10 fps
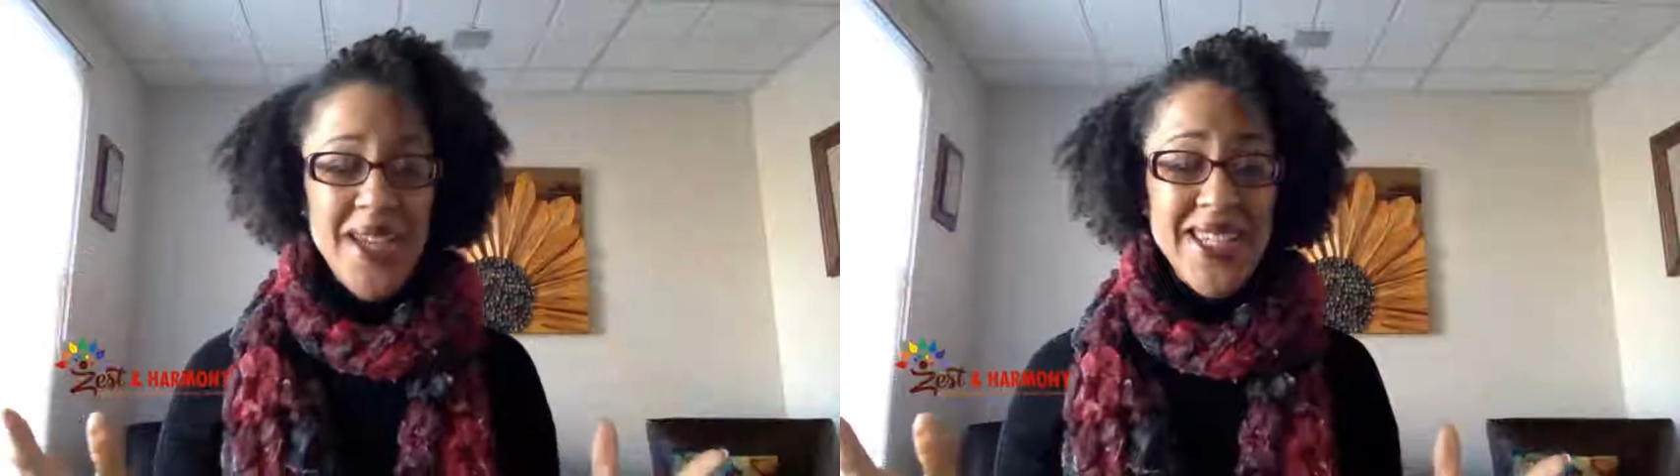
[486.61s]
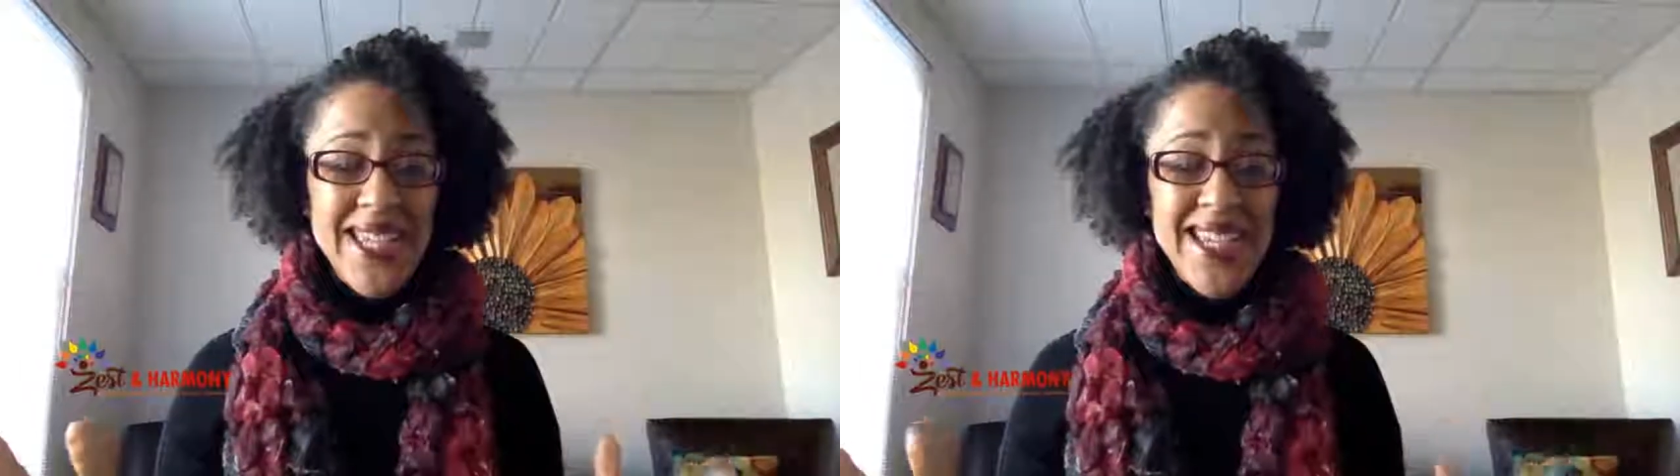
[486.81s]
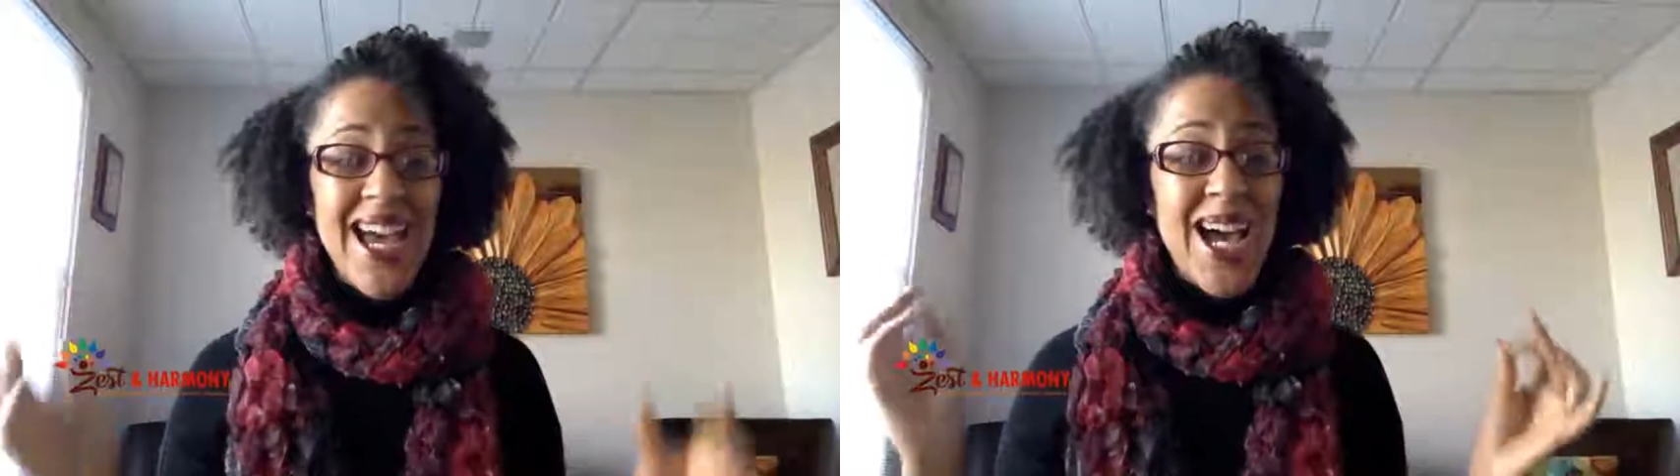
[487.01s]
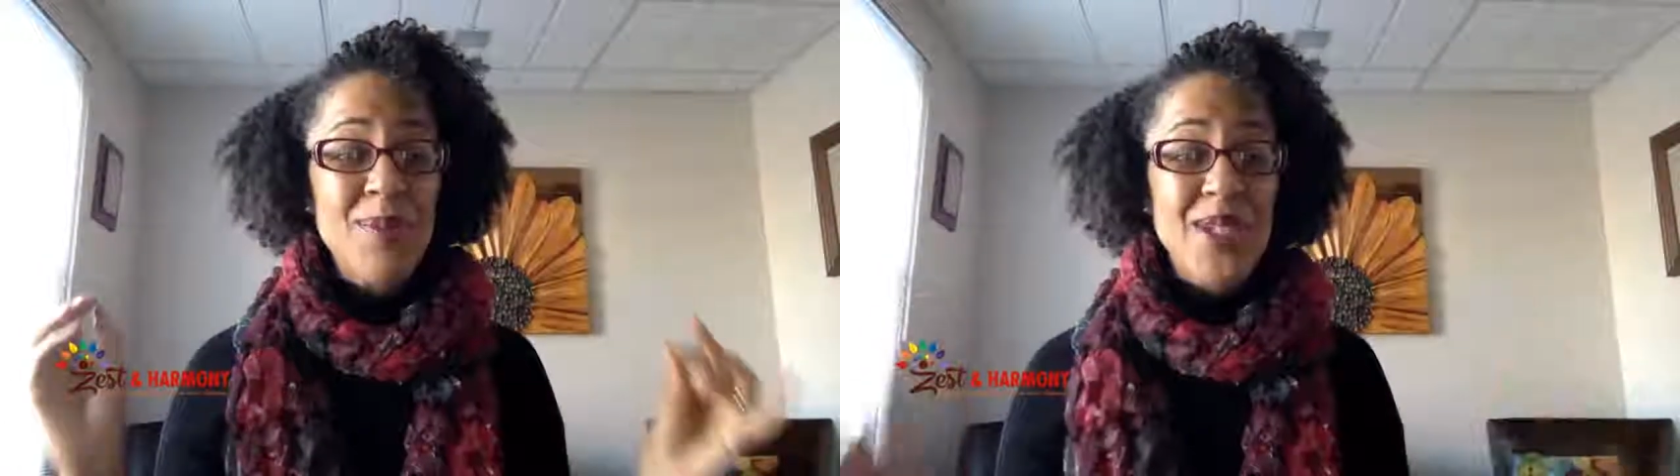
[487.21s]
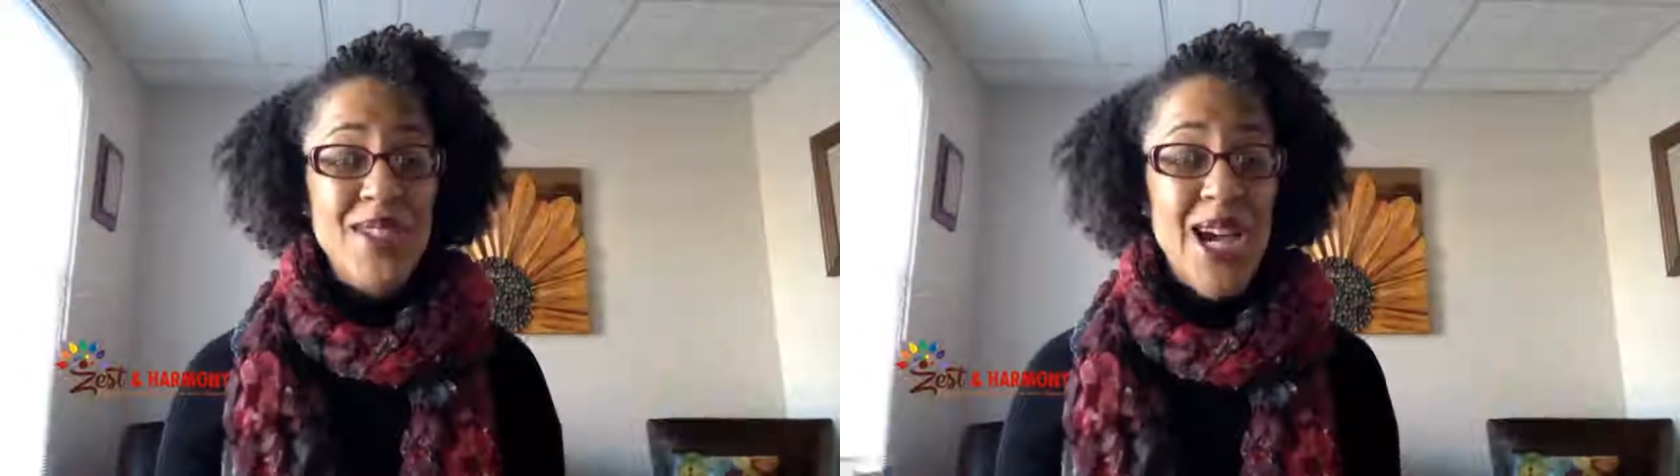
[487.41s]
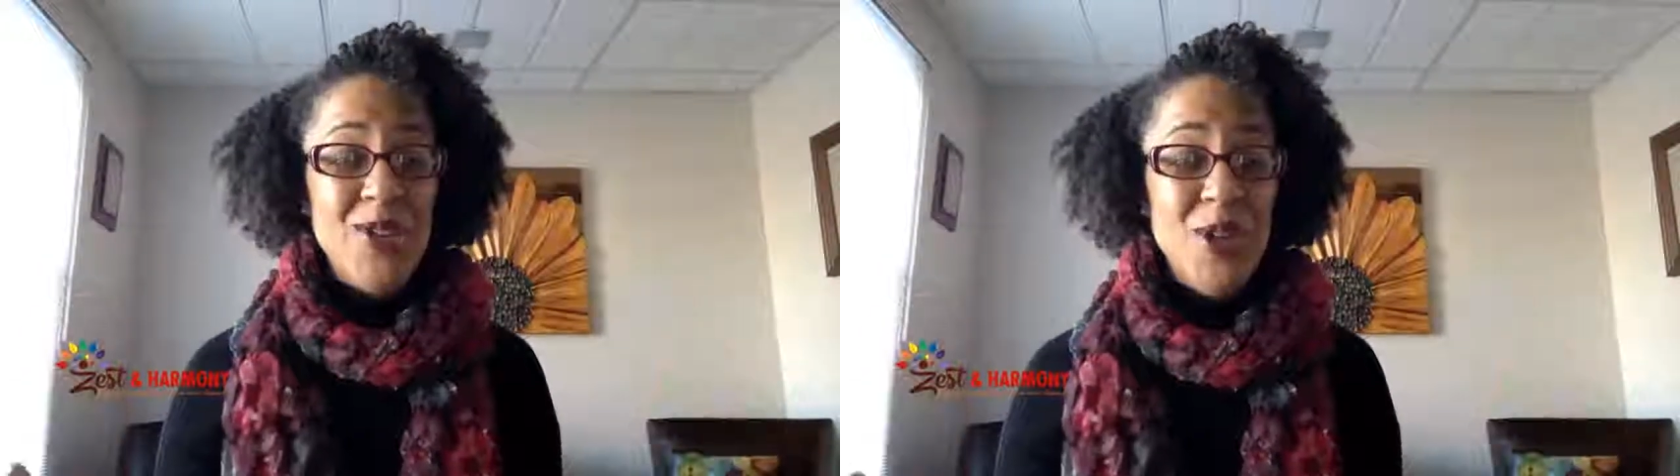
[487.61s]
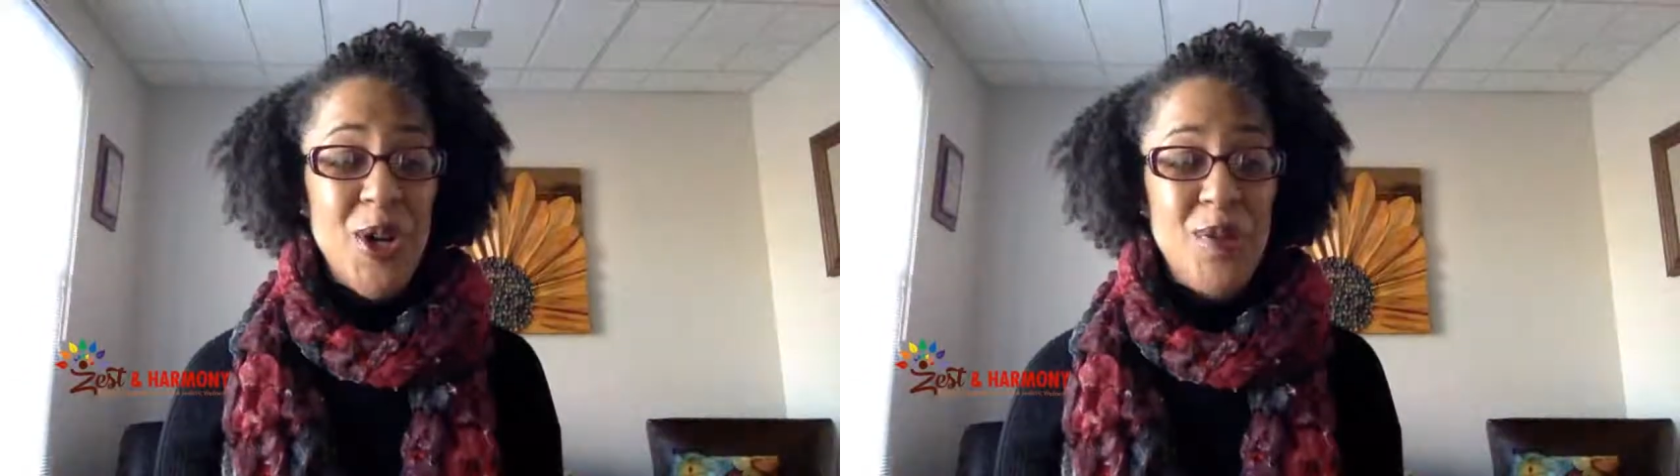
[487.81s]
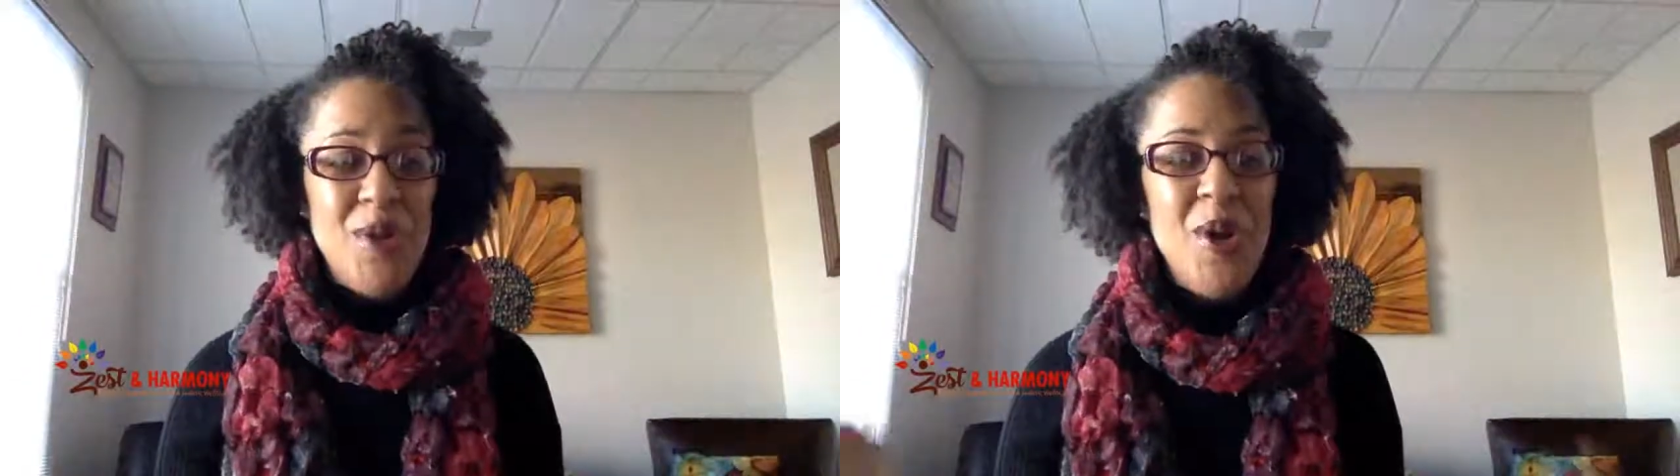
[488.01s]
Again, I'm
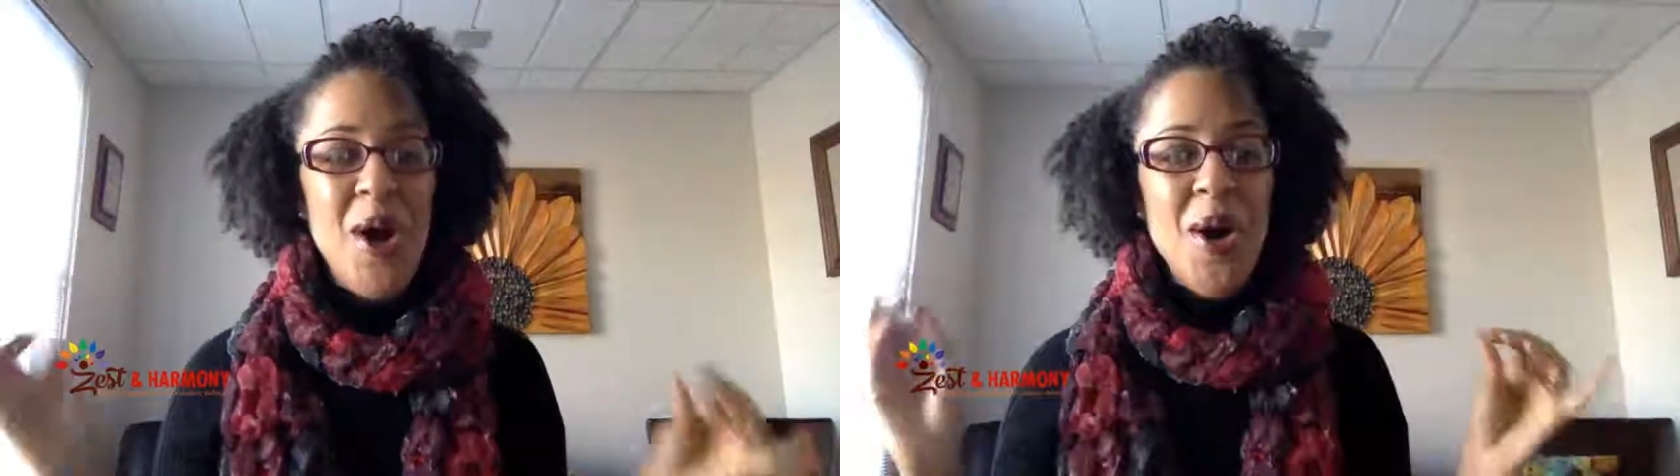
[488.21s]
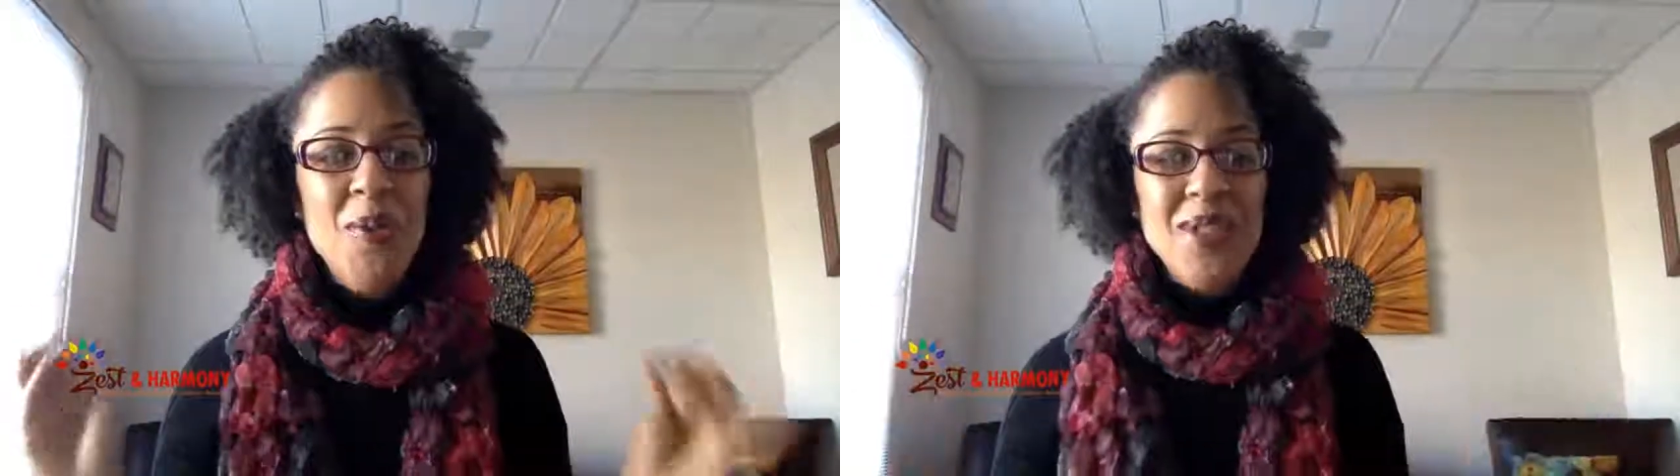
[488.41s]
Cassandra Herbert